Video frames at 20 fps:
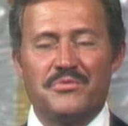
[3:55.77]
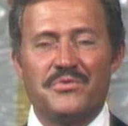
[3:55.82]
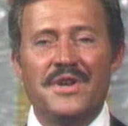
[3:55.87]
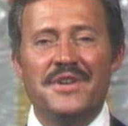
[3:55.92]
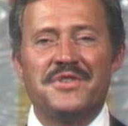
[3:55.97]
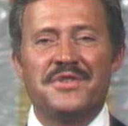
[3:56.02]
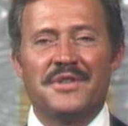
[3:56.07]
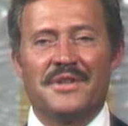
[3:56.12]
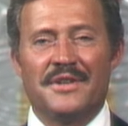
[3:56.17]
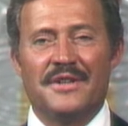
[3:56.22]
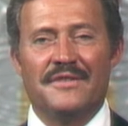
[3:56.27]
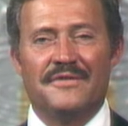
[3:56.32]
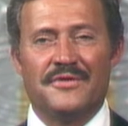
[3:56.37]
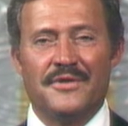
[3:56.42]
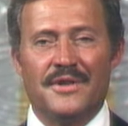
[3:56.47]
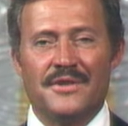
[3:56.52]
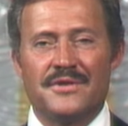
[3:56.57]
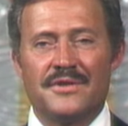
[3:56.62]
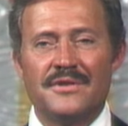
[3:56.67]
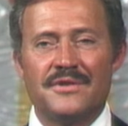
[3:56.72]
Recently,
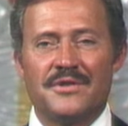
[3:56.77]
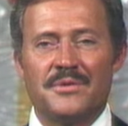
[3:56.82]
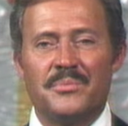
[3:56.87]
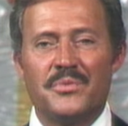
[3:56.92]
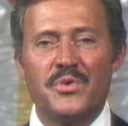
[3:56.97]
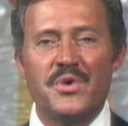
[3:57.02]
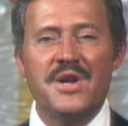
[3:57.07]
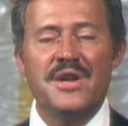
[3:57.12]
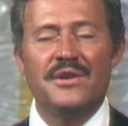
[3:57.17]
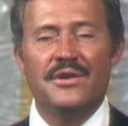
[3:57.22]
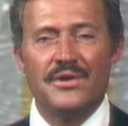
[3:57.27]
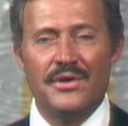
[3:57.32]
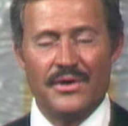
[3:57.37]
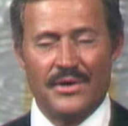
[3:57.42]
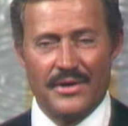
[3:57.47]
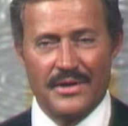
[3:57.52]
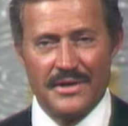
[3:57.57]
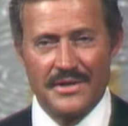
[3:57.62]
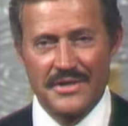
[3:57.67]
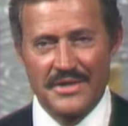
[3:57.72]
for instance, the Marine
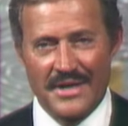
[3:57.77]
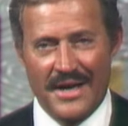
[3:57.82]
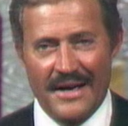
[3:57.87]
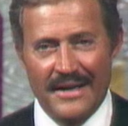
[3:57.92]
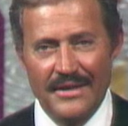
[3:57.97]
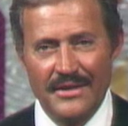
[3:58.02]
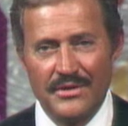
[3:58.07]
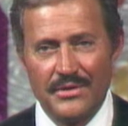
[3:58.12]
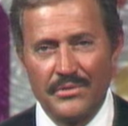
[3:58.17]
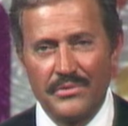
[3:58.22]
Corps decided